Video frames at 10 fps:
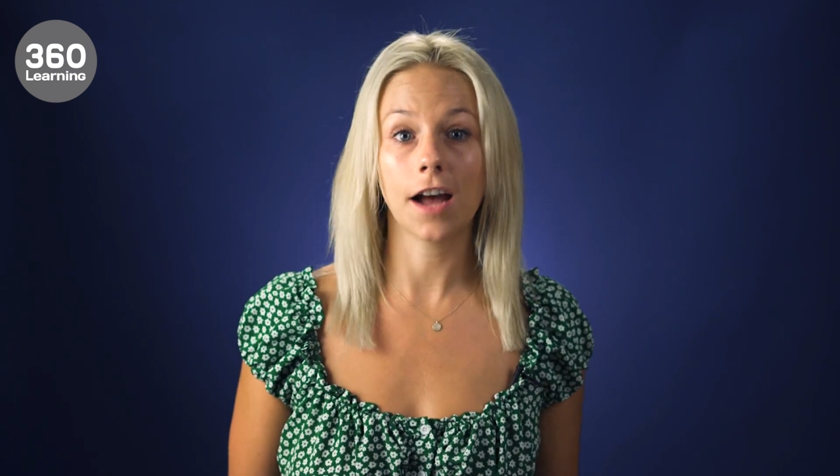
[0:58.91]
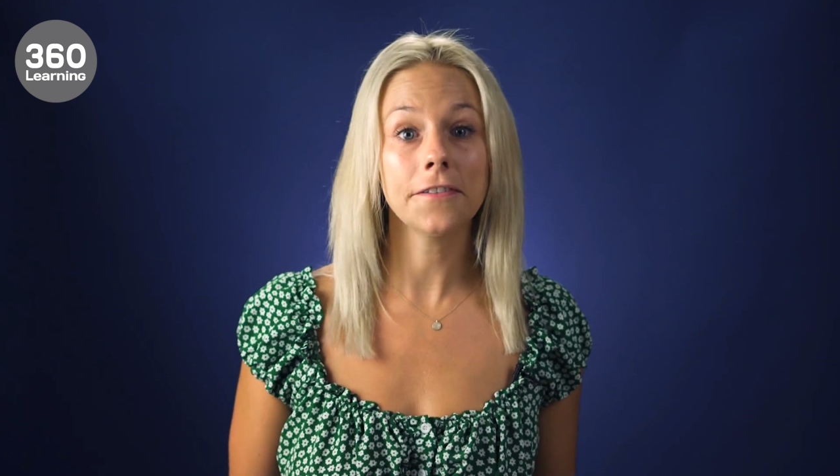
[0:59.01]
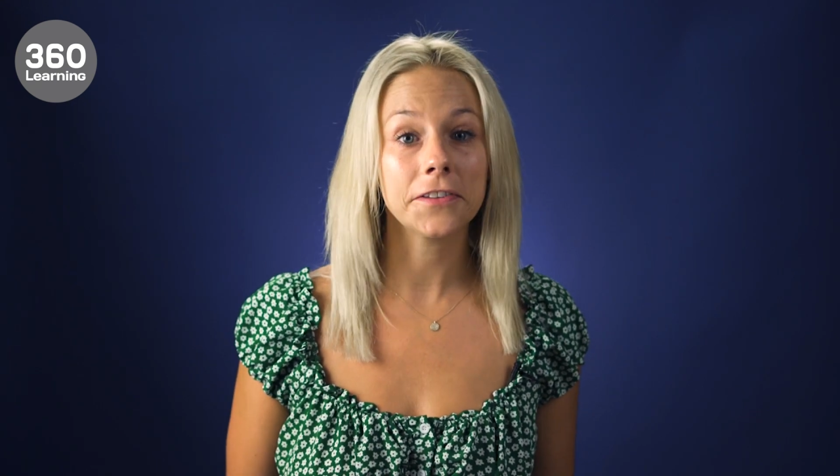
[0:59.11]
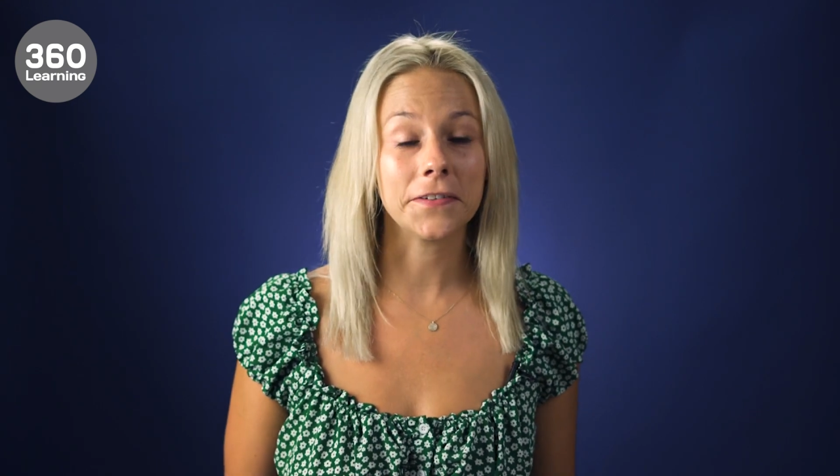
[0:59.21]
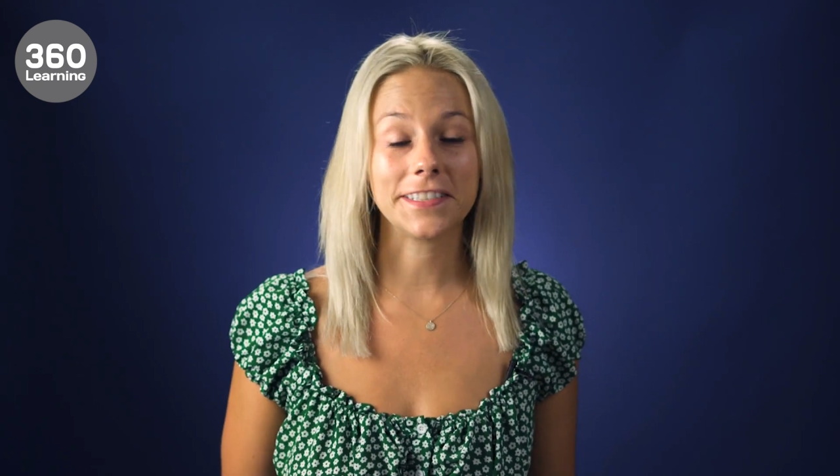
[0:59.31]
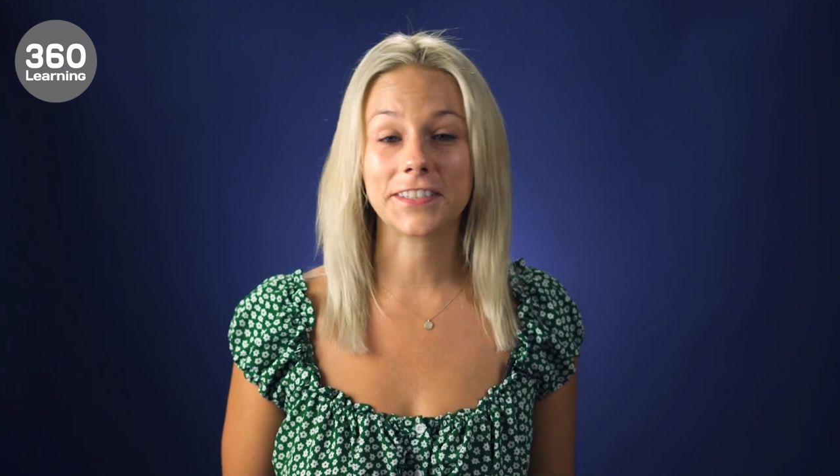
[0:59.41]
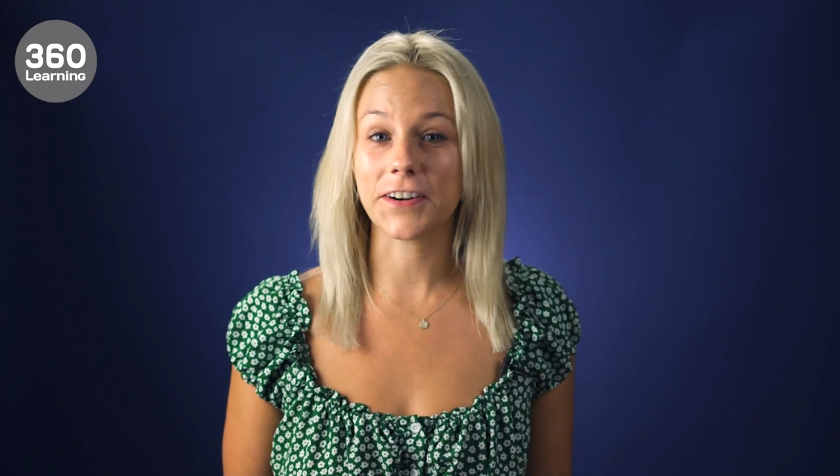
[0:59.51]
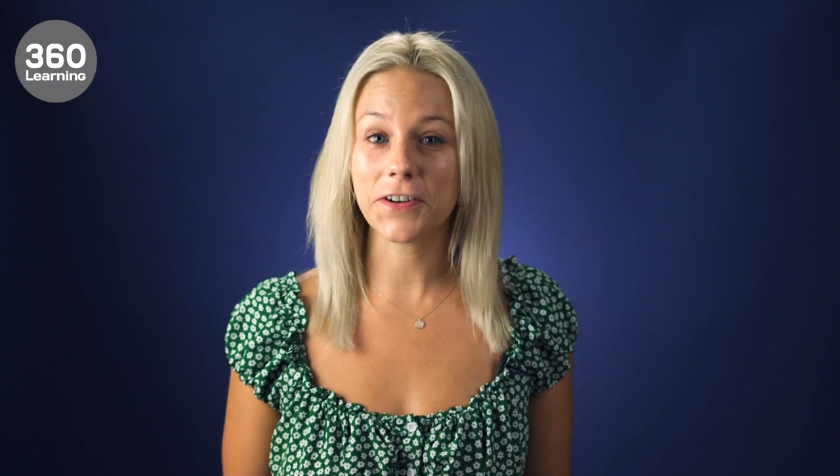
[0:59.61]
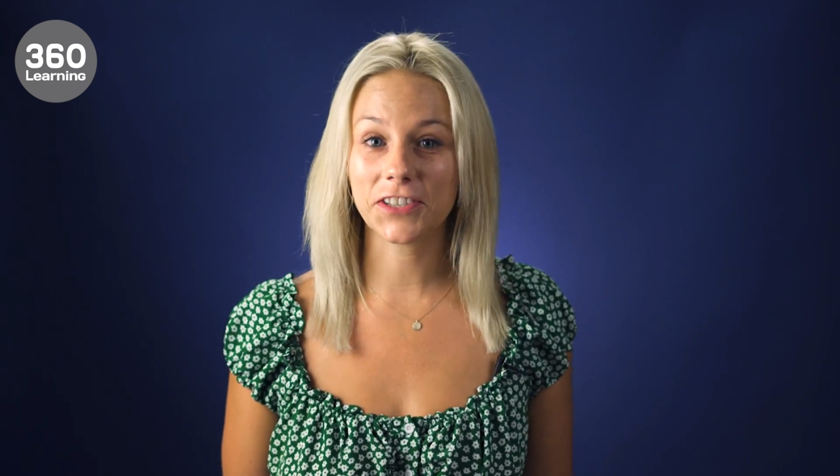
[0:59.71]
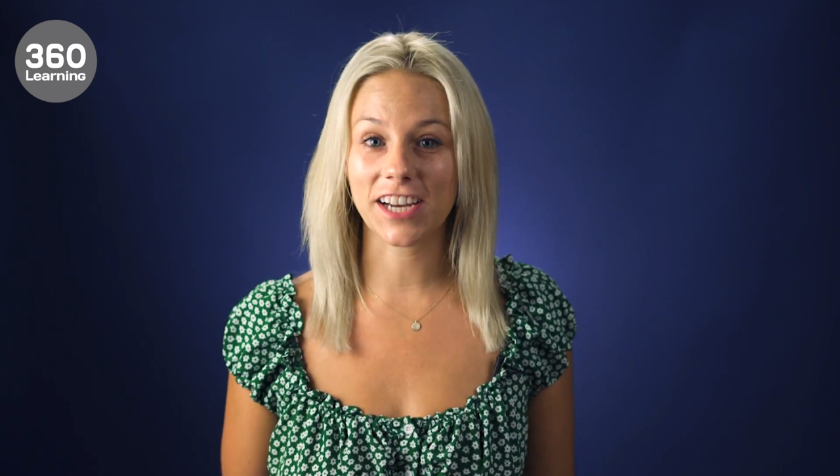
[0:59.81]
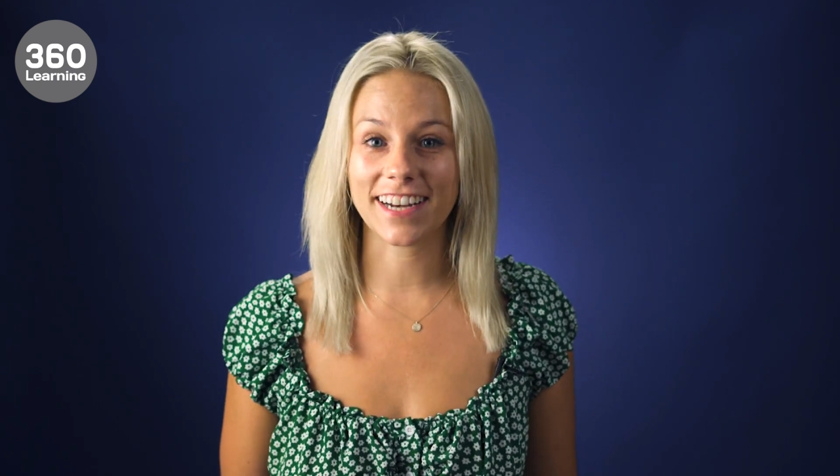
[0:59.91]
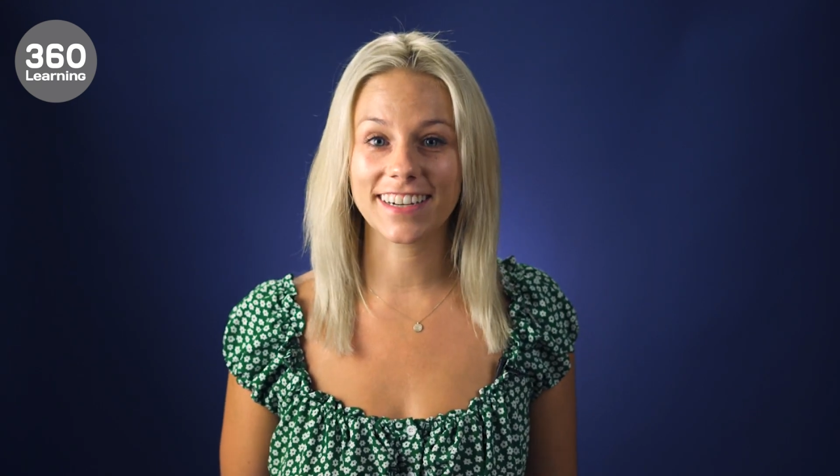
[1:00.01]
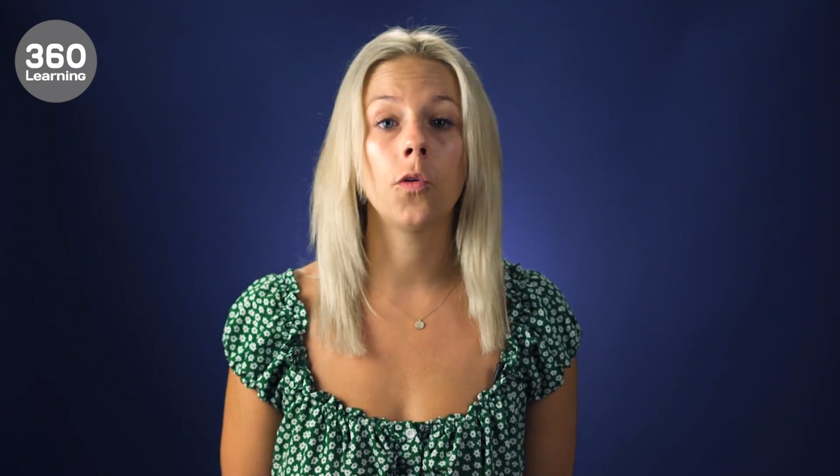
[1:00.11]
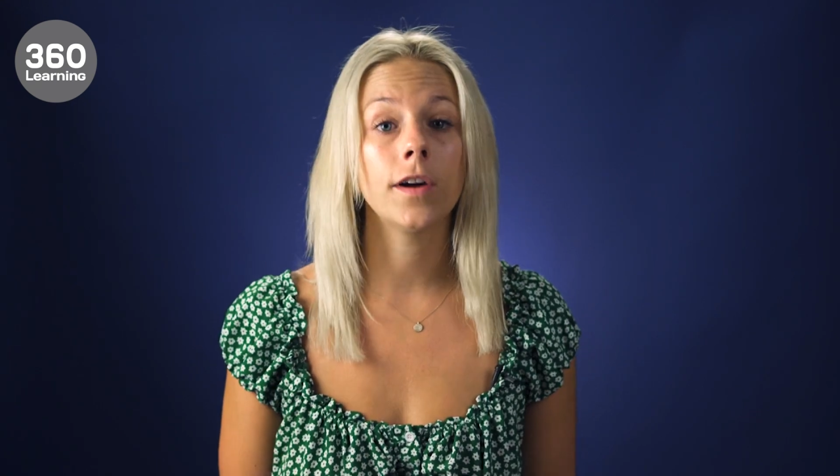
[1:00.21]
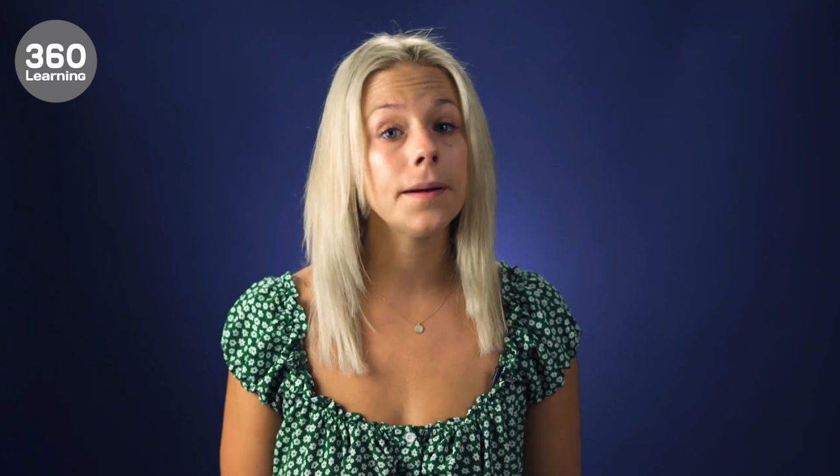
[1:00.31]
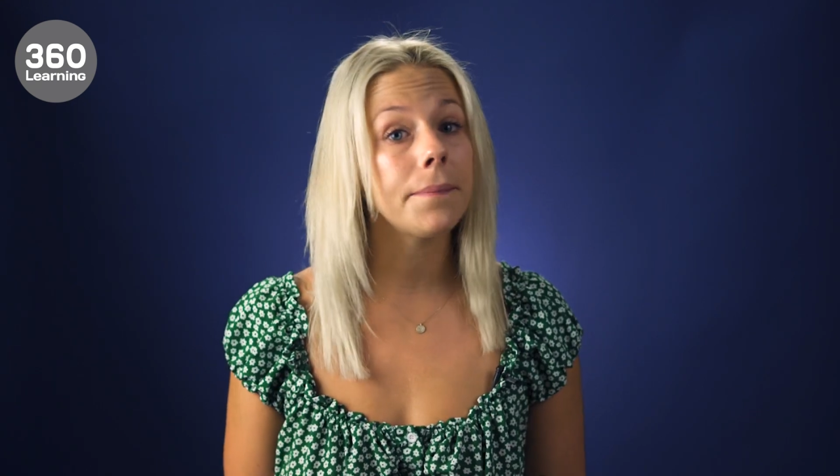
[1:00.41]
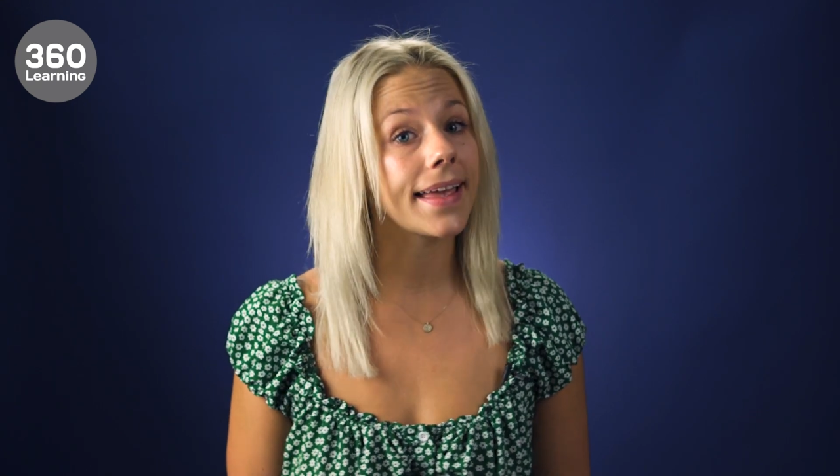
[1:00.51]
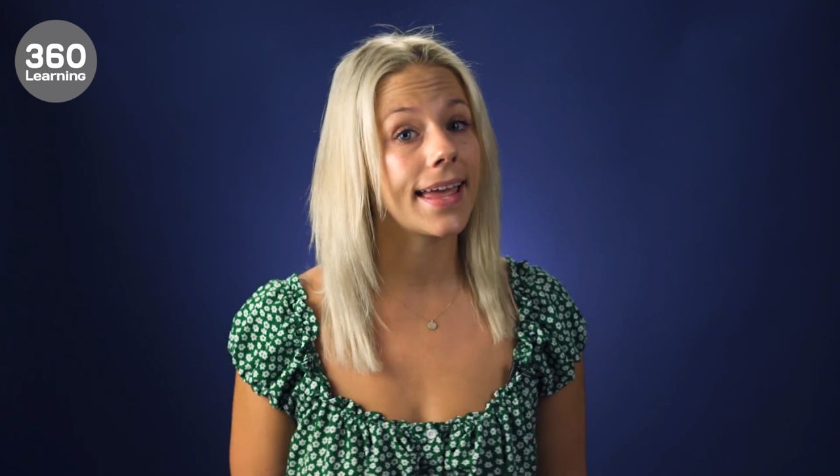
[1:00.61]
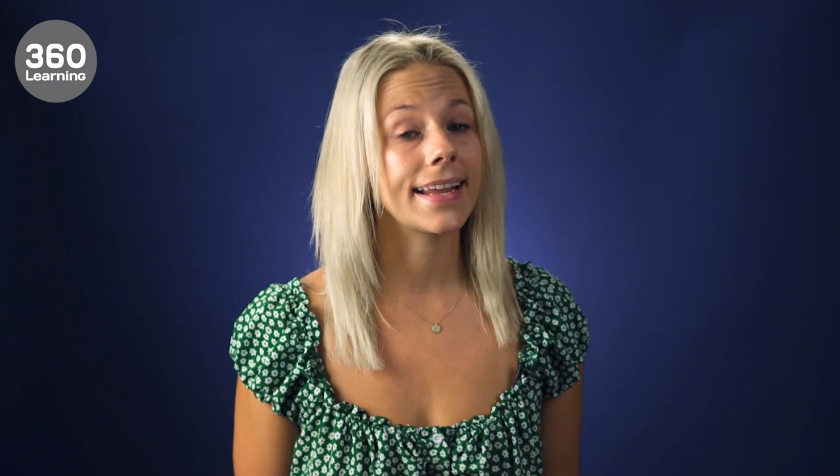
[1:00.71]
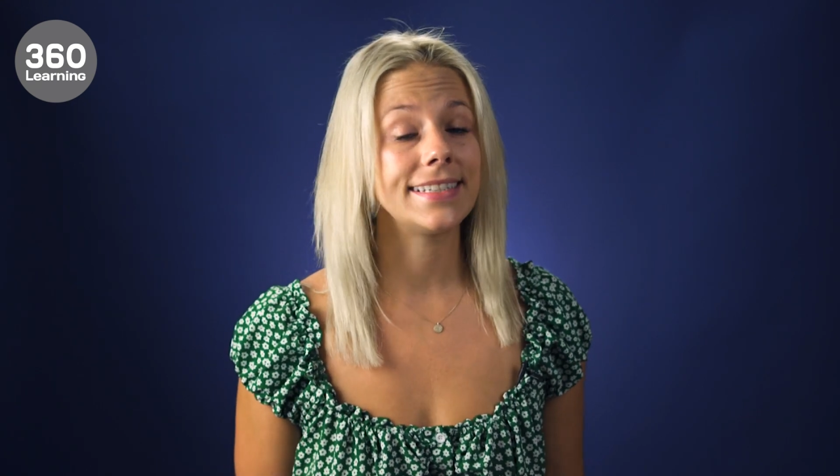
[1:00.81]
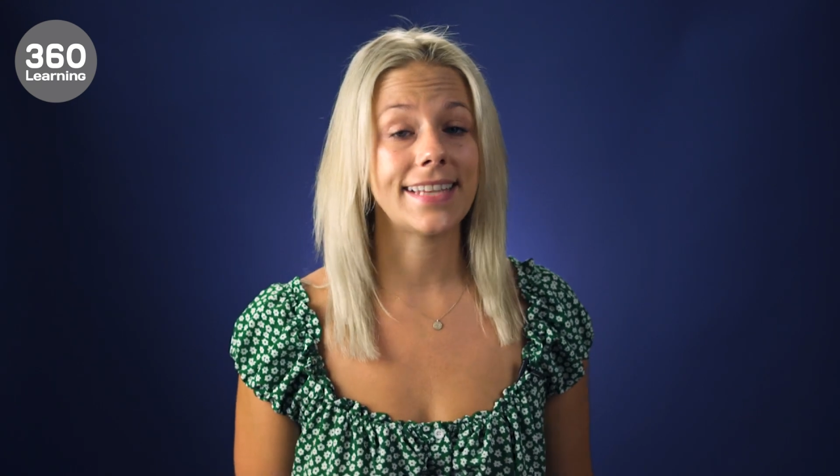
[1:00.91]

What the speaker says: Confluence or Notion, or by getting a